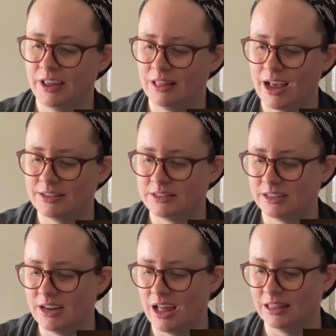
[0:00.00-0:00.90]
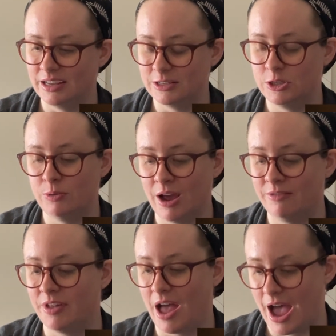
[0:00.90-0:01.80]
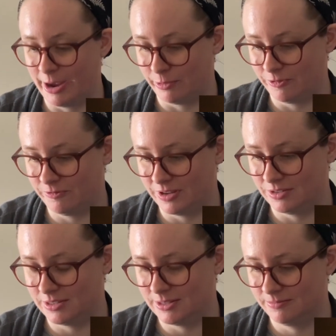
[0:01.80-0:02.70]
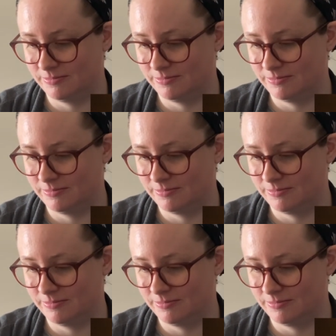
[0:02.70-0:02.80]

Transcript: last and not least, you have the Hierophant.